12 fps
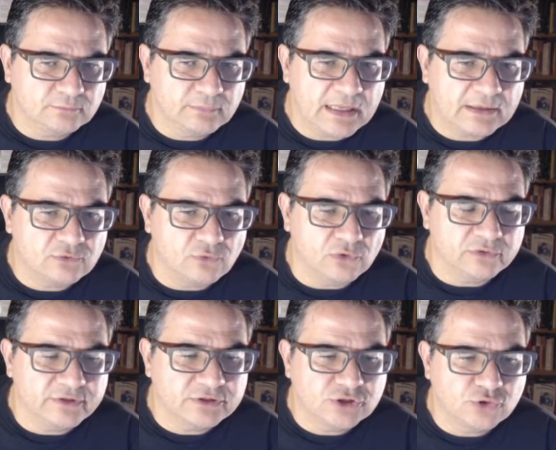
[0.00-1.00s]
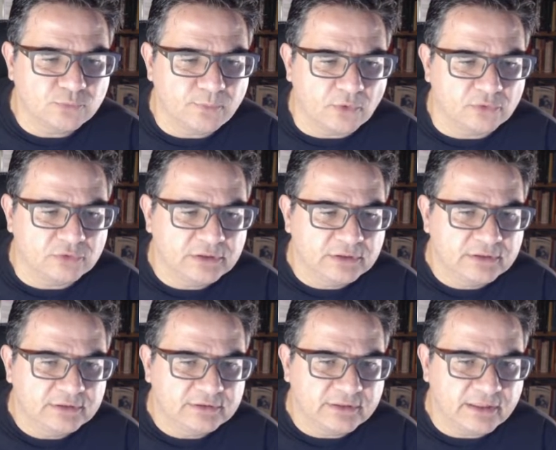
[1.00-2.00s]
black won the g2 pawn.
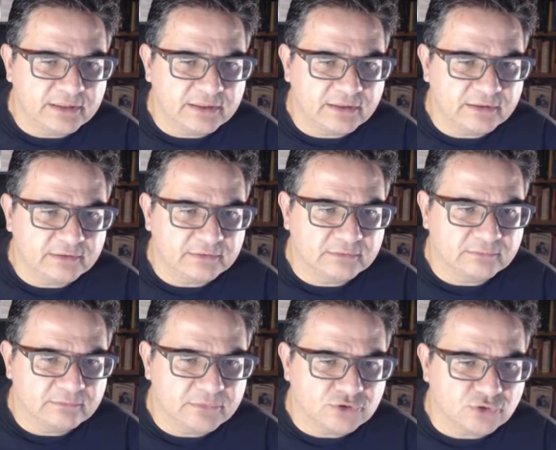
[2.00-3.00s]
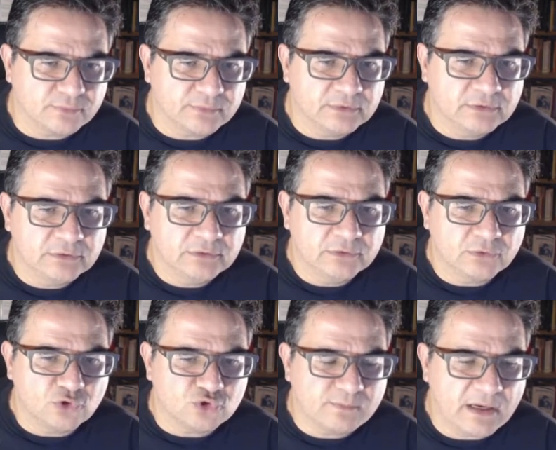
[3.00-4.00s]
Take, bishop
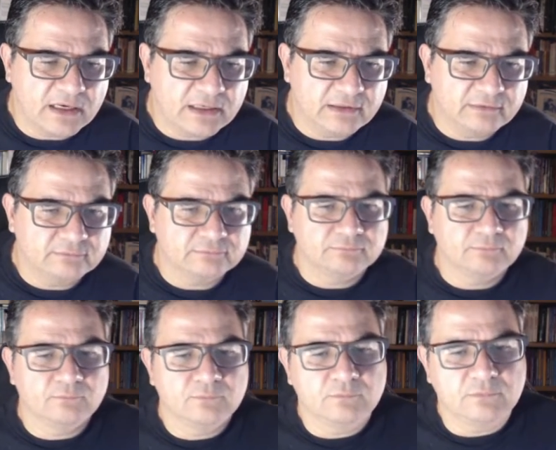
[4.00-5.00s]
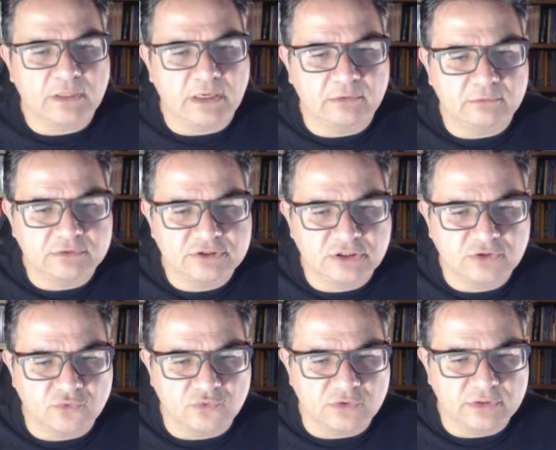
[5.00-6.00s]
goes back. Now
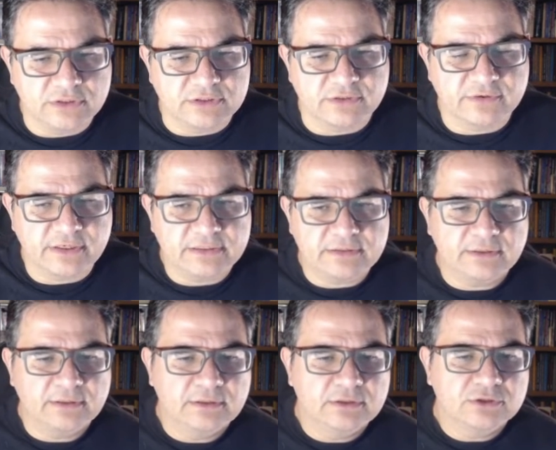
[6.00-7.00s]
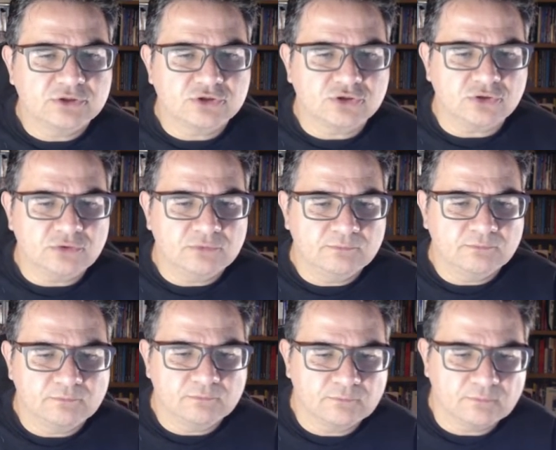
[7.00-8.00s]
g2 is a threat, So
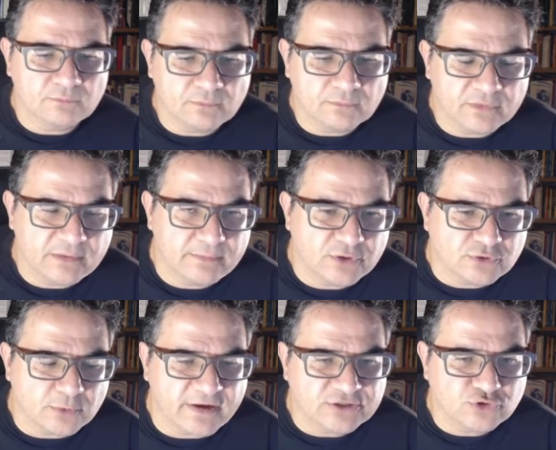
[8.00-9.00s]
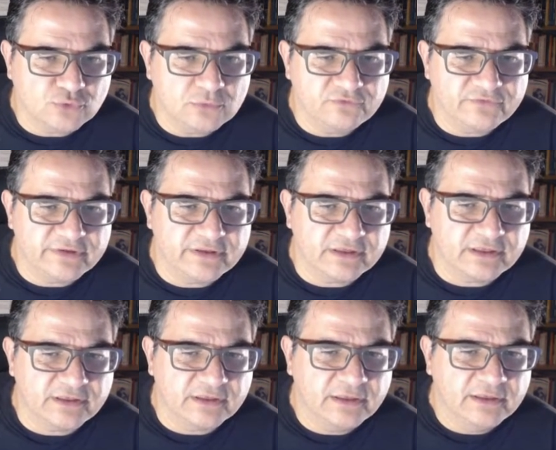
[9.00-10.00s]
the bishop has to move and the
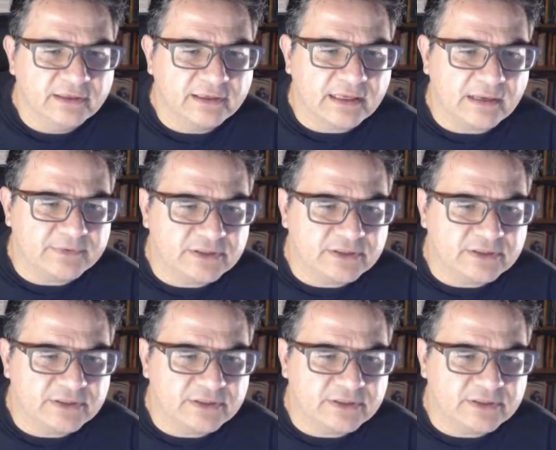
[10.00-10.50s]
king come